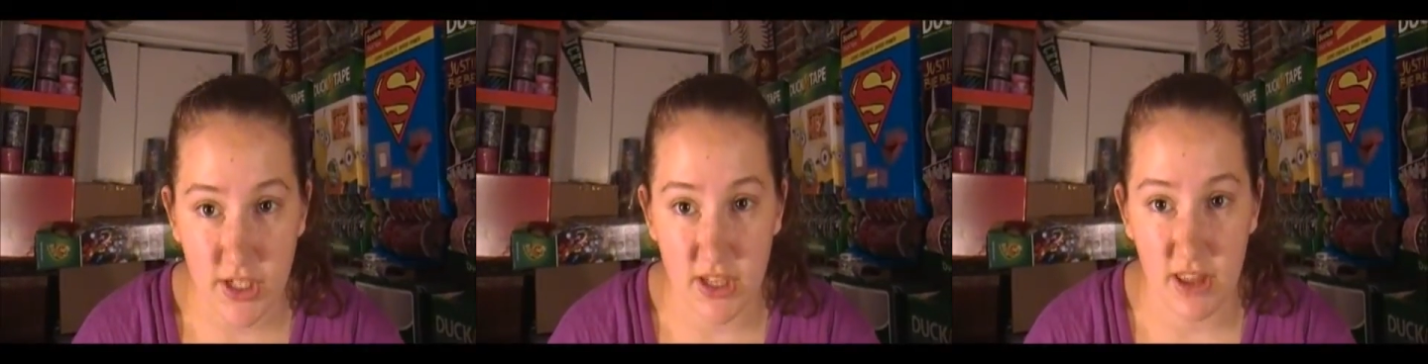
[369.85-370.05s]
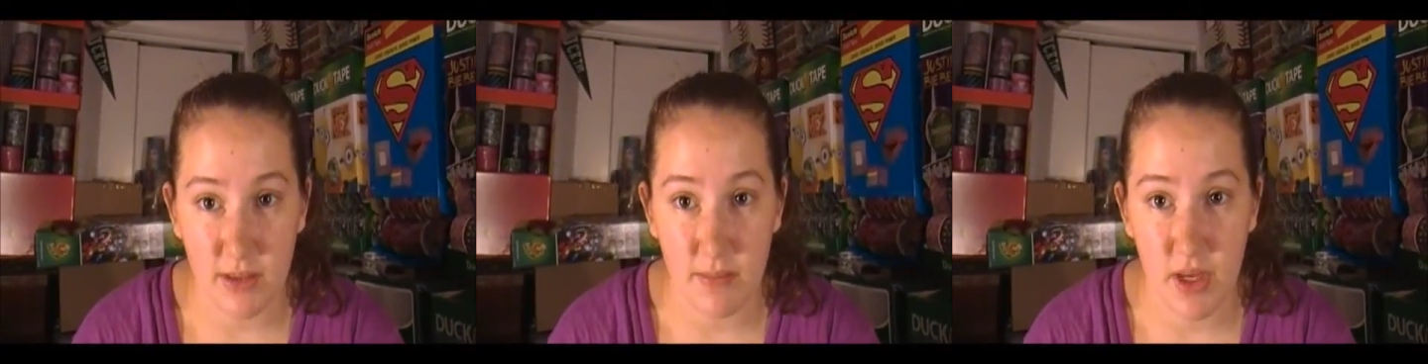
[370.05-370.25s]

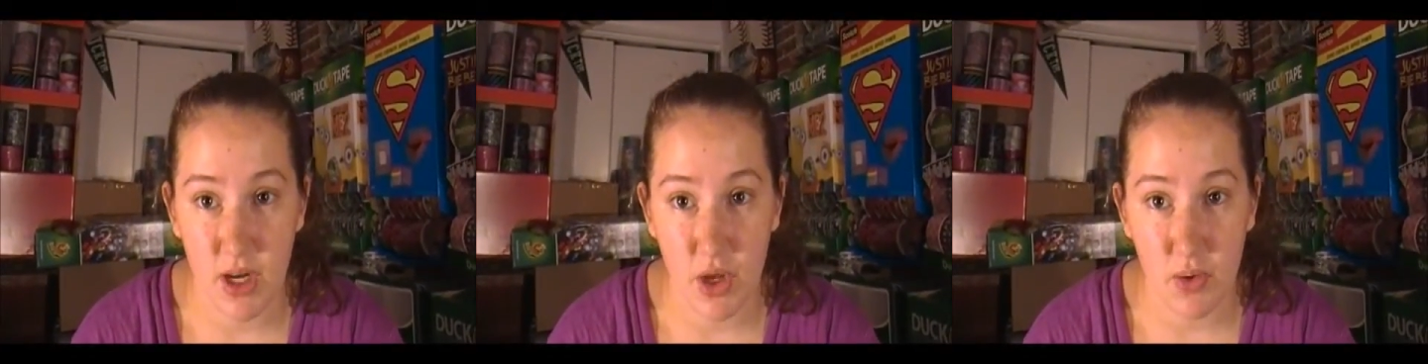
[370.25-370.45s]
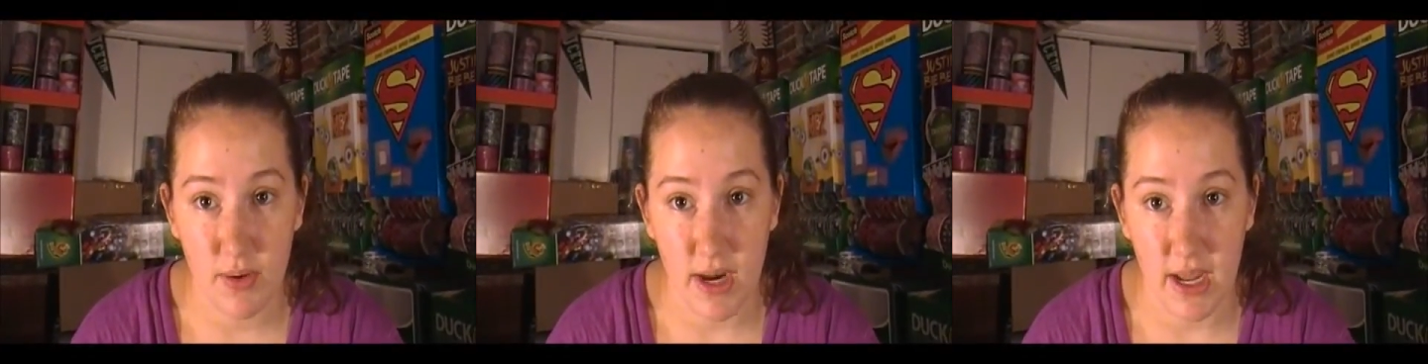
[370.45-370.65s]
you can let me
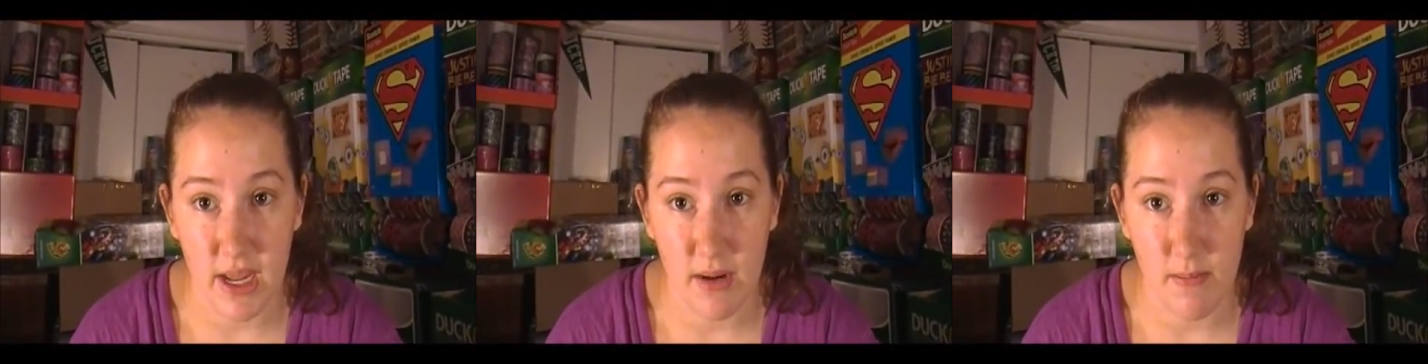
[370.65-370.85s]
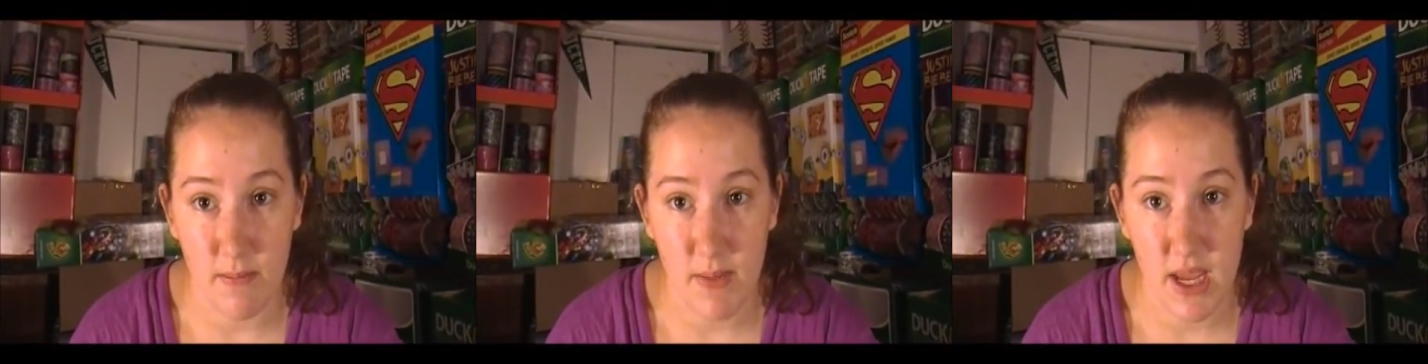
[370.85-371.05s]
know and I
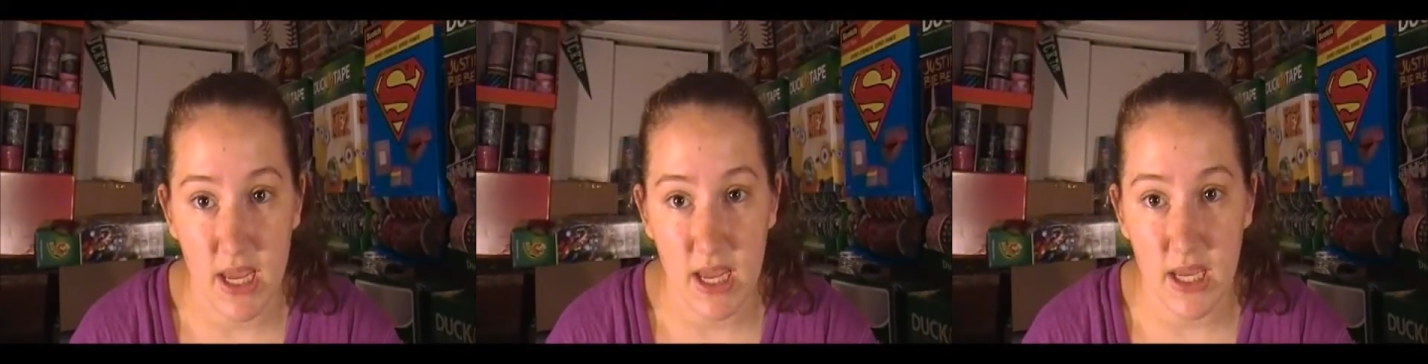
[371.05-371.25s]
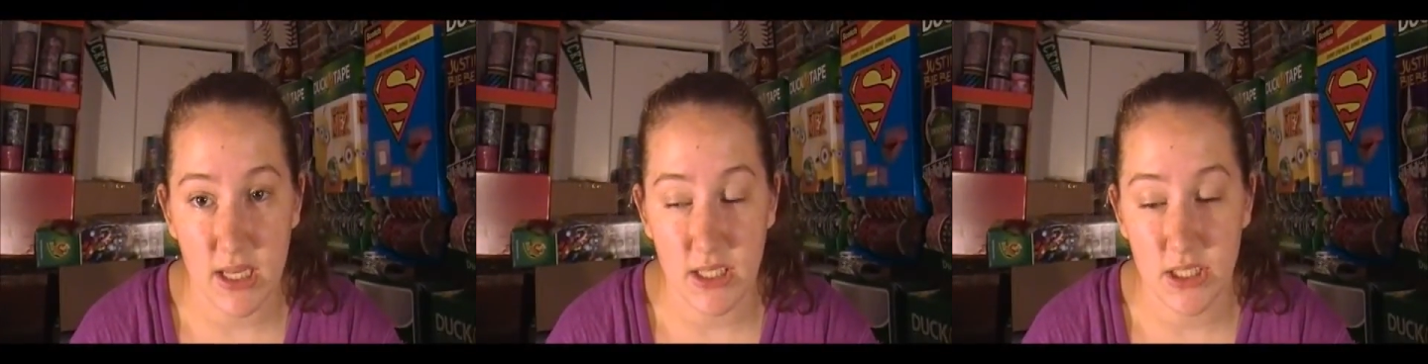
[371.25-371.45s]
can
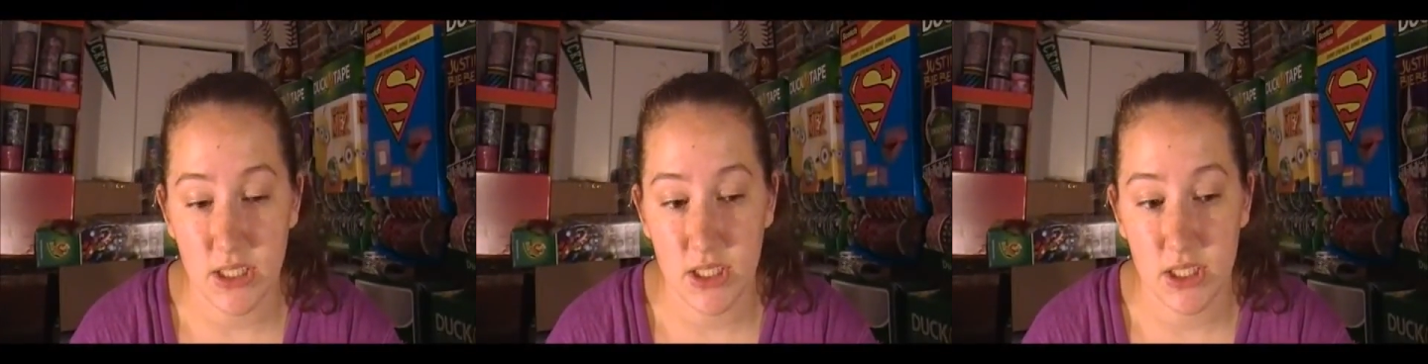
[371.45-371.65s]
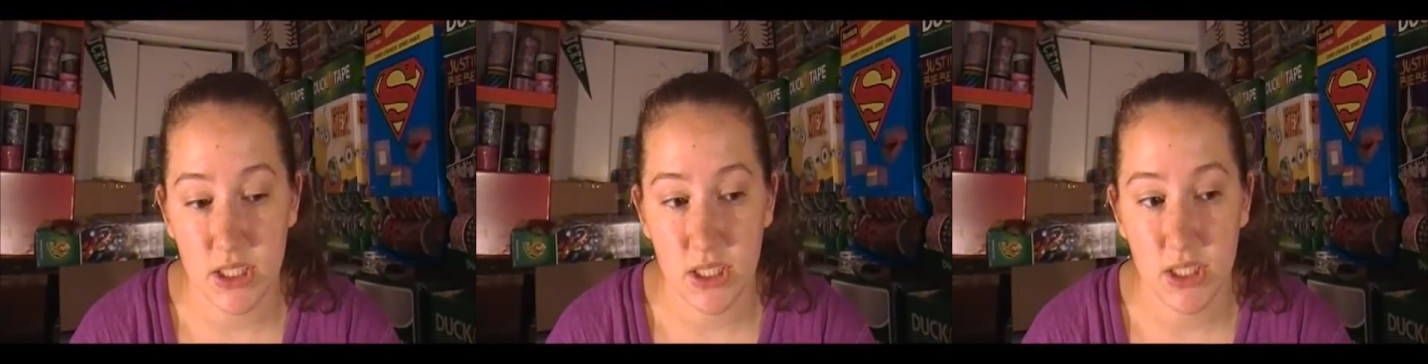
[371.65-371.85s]
make
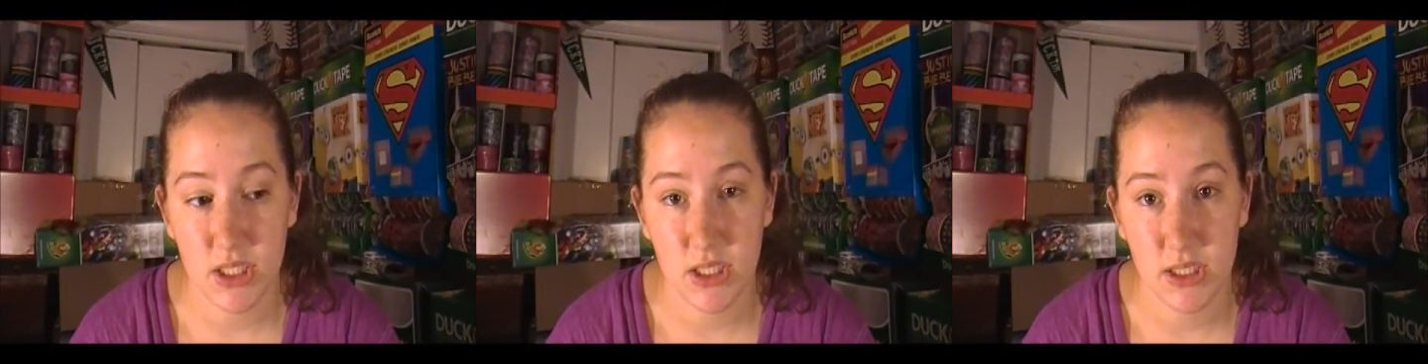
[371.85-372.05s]
it.